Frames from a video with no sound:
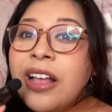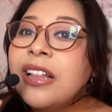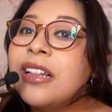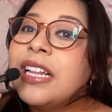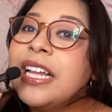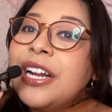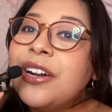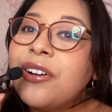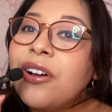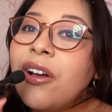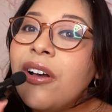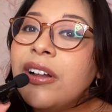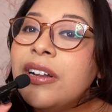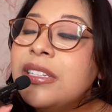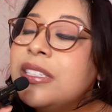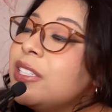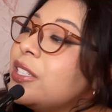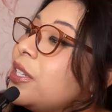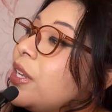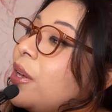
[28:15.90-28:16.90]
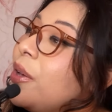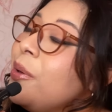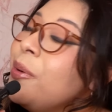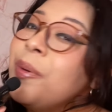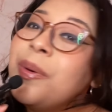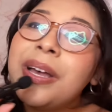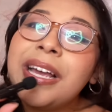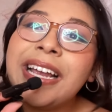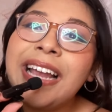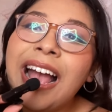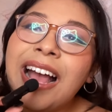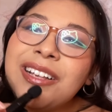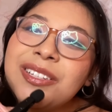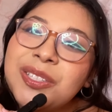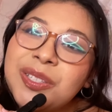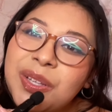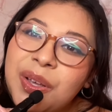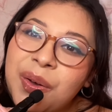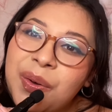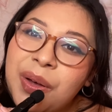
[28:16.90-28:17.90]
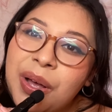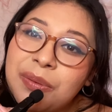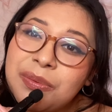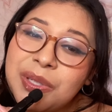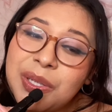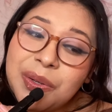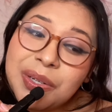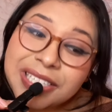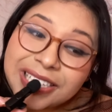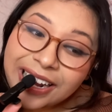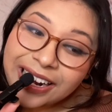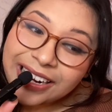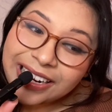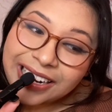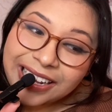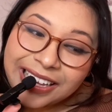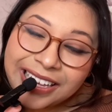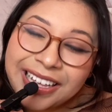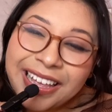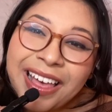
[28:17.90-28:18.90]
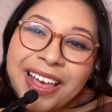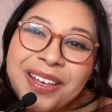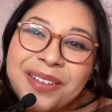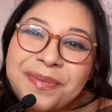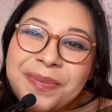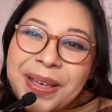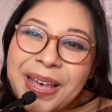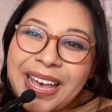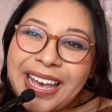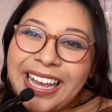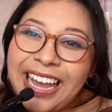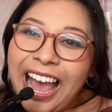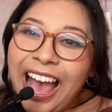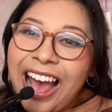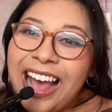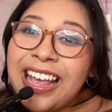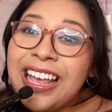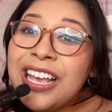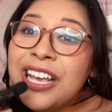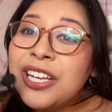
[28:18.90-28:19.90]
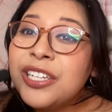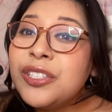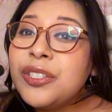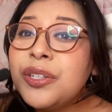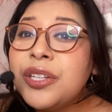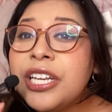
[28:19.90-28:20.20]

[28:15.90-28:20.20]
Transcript: later on. So yeah, so I'm so excited. But yeah, so